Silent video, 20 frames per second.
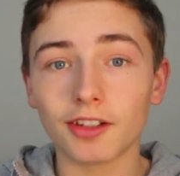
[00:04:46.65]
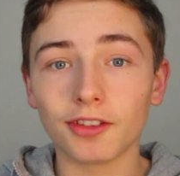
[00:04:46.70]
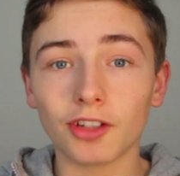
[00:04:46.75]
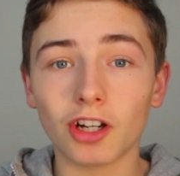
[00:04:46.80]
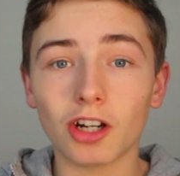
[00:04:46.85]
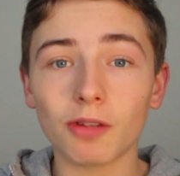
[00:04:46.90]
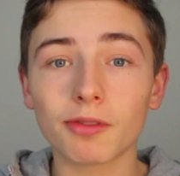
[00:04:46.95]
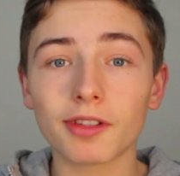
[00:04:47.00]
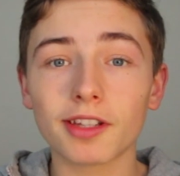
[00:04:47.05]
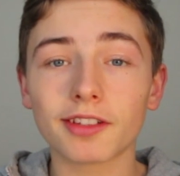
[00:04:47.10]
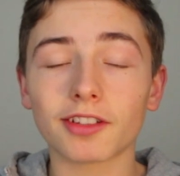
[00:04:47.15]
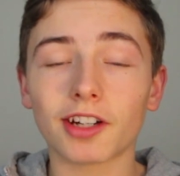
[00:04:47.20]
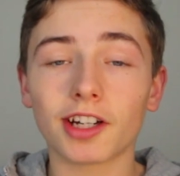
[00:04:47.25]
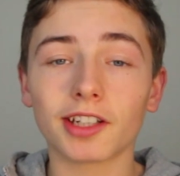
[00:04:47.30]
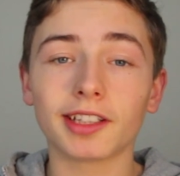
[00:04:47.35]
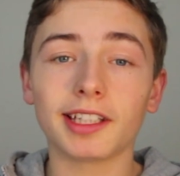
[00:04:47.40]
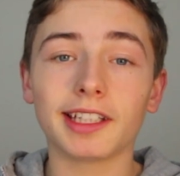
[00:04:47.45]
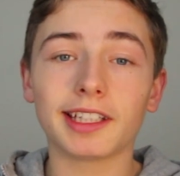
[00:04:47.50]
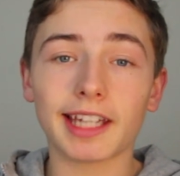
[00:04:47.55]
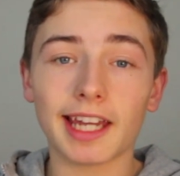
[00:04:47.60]
Not will this
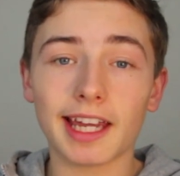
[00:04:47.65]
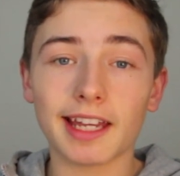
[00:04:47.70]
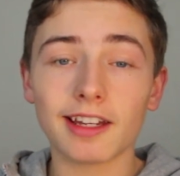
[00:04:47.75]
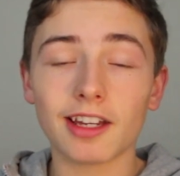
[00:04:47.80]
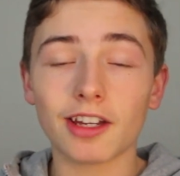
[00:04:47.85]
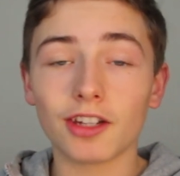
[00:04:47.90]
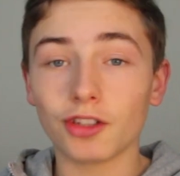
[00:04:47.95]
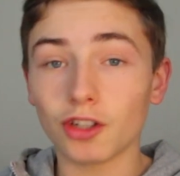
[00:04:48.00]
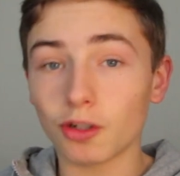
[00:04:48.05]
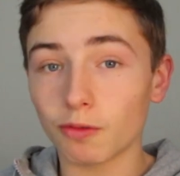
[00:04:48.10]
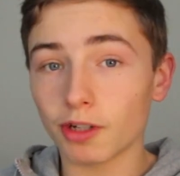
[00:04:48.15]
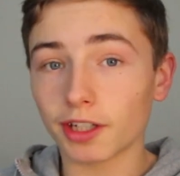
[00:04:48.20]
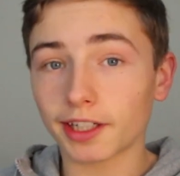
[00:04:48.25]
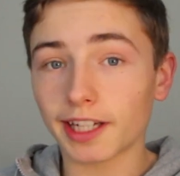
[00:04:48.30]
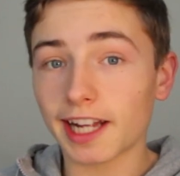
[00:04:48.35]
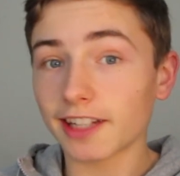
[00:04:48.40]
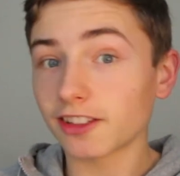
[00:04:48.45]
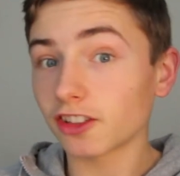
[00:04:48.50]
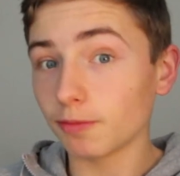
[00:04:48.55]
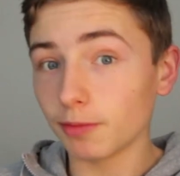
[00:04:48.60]
only get your
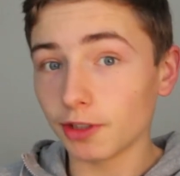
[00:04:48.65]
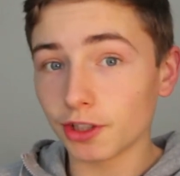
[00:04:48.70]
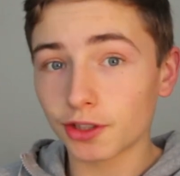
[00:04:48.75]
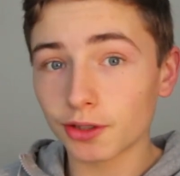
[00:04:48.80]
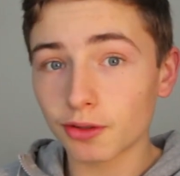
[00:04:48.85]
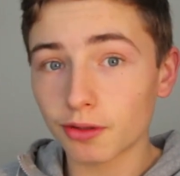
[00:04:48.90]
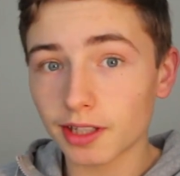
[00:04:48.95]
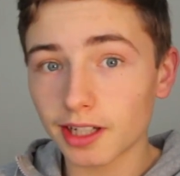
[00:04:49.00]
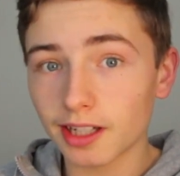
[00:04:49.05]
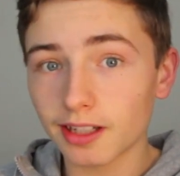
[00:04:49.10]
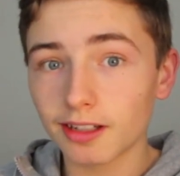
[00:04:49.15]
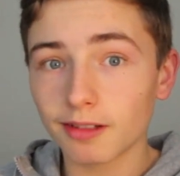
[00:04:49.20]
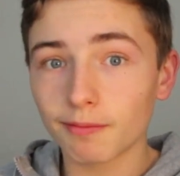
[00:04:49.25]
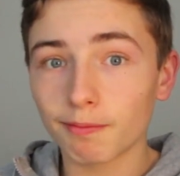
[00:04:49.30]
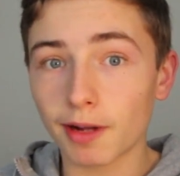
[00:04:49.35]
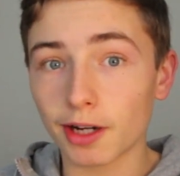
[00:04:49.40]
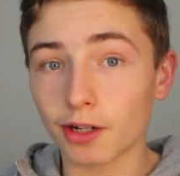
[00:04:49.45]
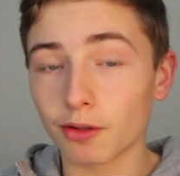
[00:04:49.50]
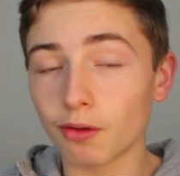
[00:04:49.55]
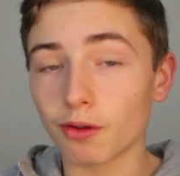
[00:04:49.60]
workouts to be shorter,
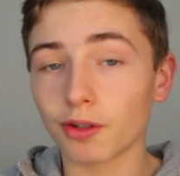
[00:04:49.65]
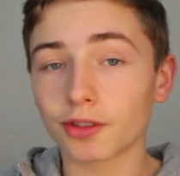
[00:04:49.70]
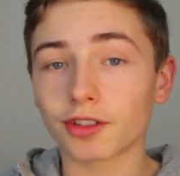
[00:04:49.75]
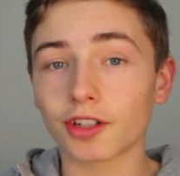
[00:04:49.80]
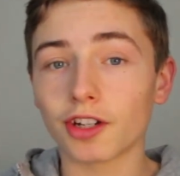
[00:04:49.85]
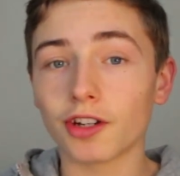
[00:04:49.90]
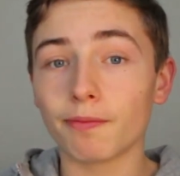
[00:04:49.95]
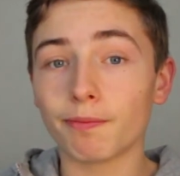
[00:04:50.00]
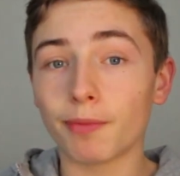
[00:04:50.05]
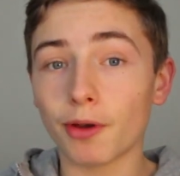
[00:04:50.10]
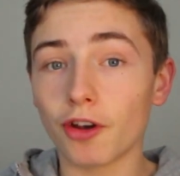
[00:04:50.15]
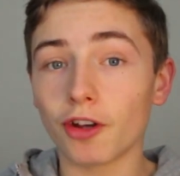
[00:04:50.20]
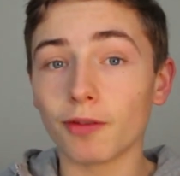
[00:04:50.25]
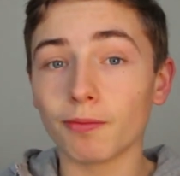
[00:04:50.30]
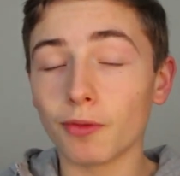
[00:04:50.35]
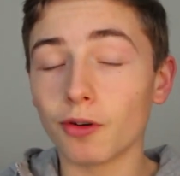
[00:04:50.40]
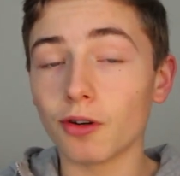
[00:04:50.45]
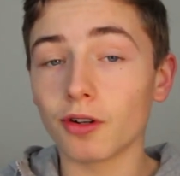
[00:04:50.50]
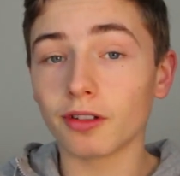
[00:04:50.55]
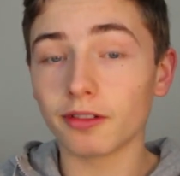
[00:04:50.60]
but it'll also
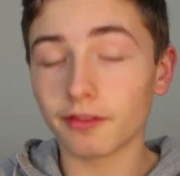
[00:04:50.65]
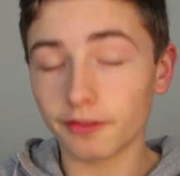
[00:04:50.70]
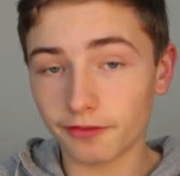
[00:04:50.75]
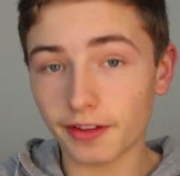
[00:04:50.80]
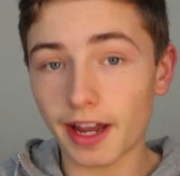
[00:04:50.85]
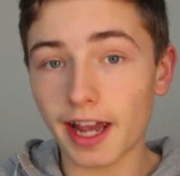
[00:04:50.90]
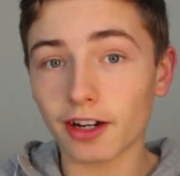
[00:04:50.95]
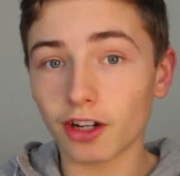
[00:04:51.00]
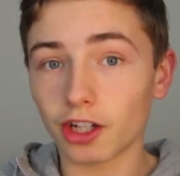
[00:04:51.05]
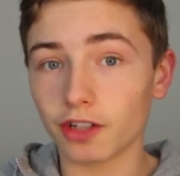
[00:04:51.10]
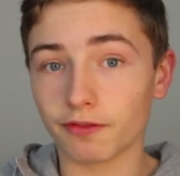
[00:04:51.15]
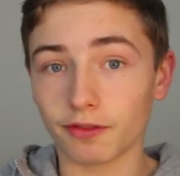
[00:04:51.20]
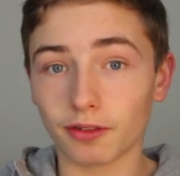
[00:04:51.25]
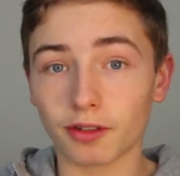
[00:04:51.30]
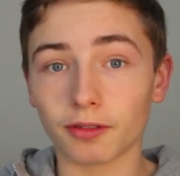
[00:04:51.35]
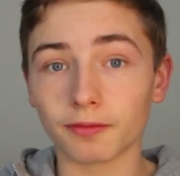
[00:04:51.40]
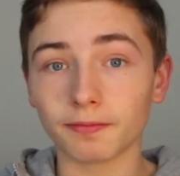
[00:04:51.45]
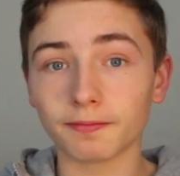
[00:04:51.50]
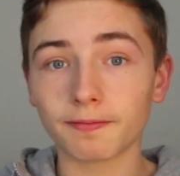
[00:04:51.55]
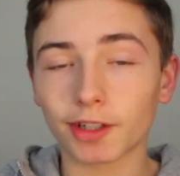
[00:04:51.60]
burn more fat
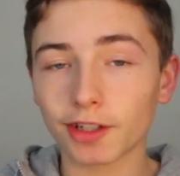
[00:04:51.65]
overall.